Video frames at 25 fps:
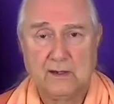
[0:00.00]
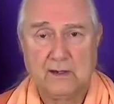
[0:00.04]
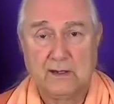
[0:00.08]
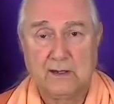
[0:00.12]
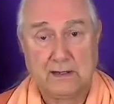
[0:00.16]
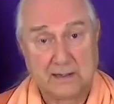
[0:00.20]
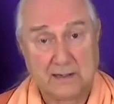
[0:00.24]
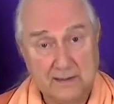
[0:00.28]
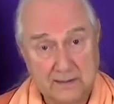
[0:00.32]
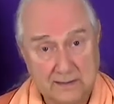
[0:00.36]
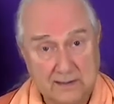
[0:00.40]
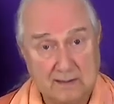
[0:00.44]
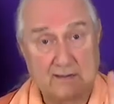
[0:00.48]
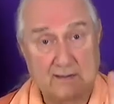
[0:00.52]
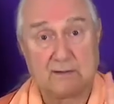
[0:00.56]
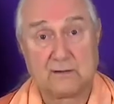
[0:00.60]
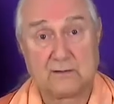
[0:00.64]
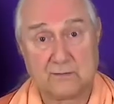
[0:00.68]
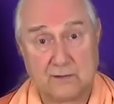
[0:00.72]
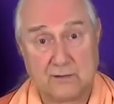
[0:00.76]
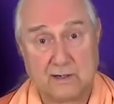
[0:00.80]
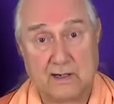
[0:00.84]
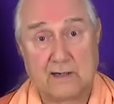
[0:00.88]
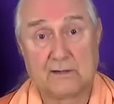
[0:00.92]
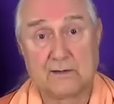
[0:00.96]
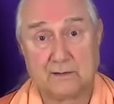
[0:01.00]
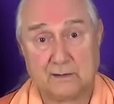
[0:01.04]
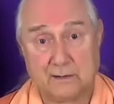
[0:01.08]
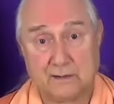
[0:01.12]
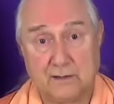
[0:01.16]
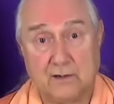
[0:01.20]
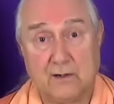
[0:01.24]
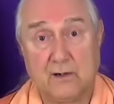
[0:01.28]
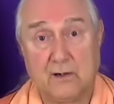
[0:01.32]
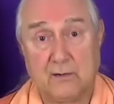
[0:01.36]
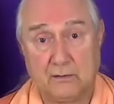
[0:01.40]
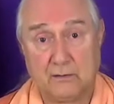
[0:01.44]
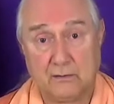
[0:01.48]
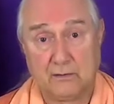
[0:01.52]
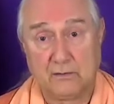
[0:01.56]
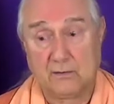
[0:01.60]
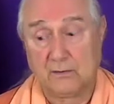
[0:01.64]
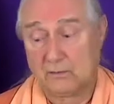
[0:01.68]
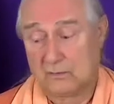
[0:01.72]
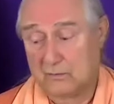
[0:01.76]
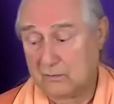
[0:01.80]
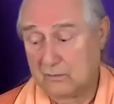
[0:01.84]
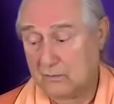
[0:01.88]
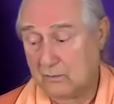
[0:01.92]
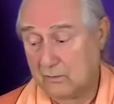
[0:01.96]
it'll get distracted there,
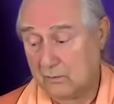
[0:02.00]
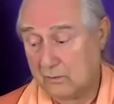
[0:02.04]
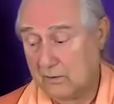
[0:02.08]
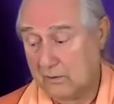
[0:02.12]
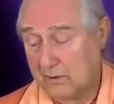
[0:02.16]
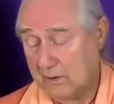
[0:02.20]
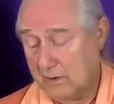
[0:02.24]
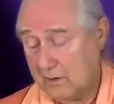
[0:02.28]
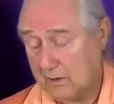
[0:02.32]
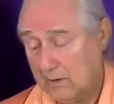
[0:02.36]
don't you worry.